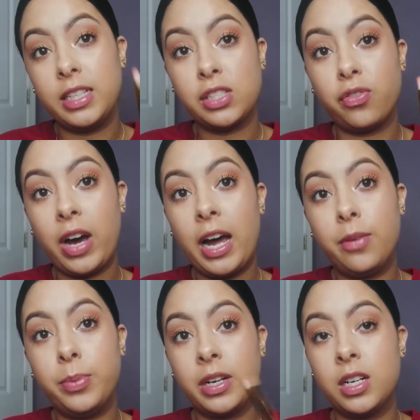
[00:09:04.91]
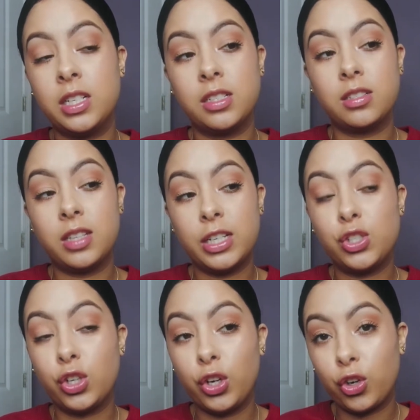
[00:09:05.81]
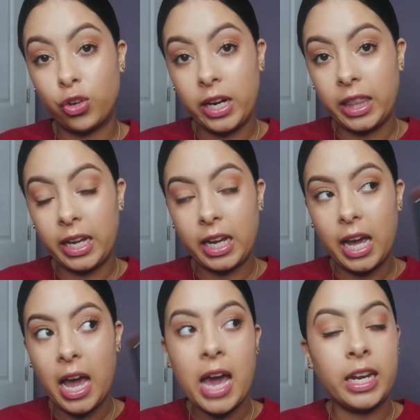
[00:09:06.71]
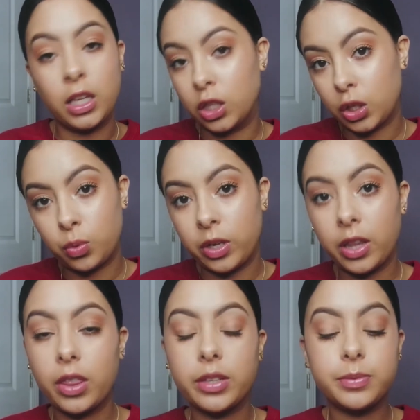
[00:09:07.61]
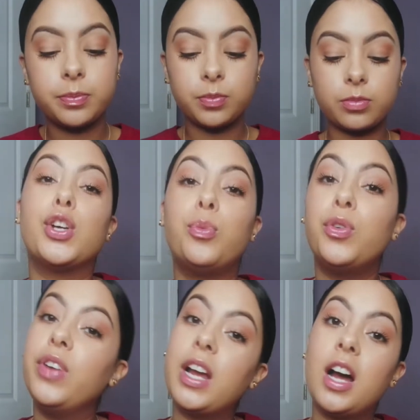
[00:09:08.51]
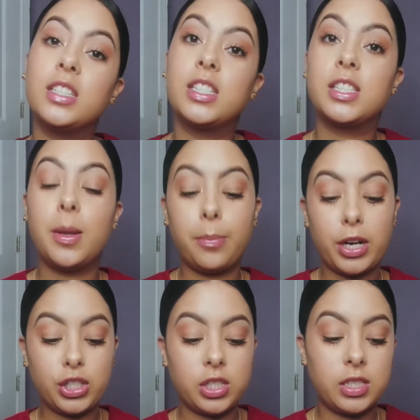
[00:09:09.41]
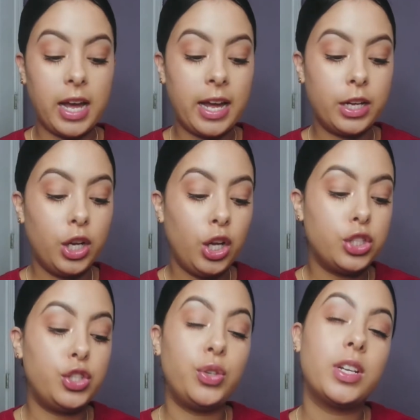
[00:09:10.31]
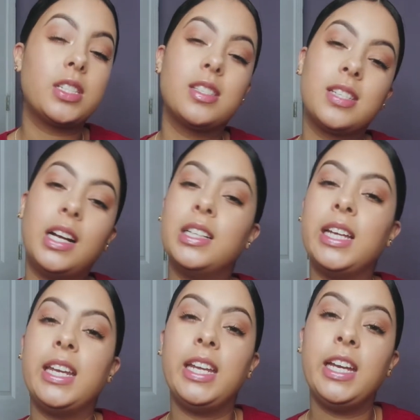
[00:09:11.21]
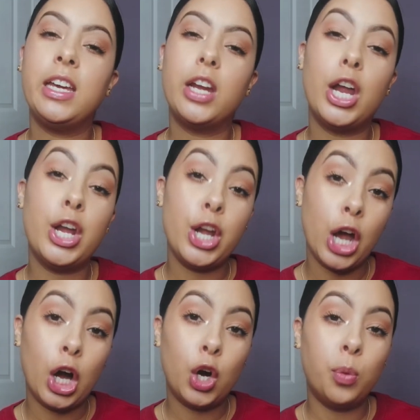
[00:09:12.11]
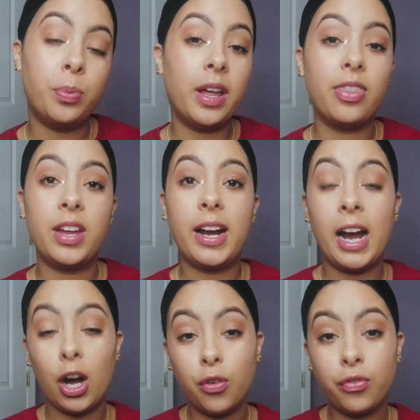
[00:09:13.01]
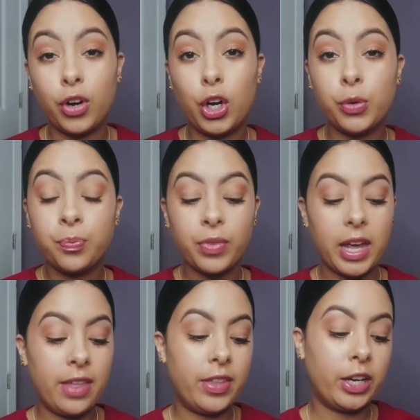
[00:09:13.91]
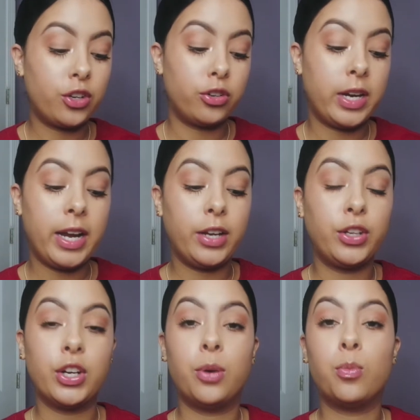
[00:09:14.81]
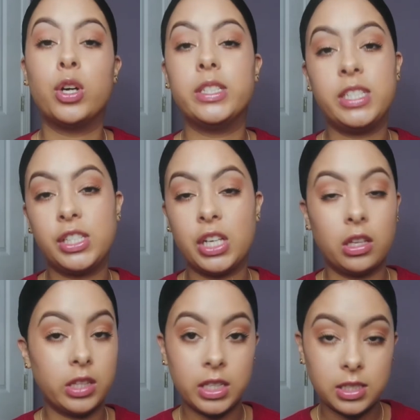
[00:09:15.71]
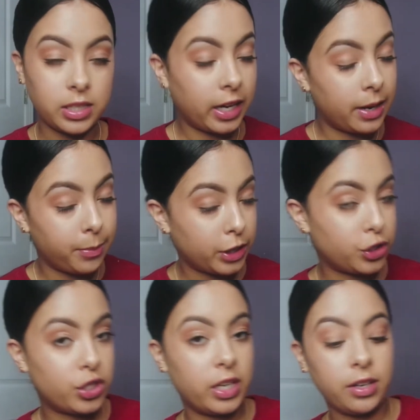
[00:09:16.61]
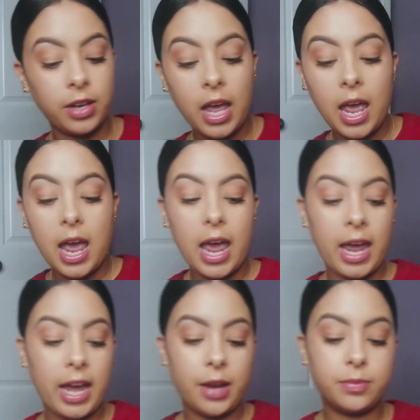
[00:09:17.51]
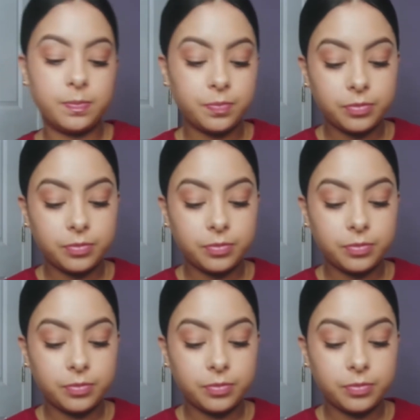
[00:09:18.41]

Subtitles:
these 5, because this you can create like any look with. So moving on to some brushes that do you necessarily need? No, but they're helpful and they create, you know, more detailed looks like I mentioned. And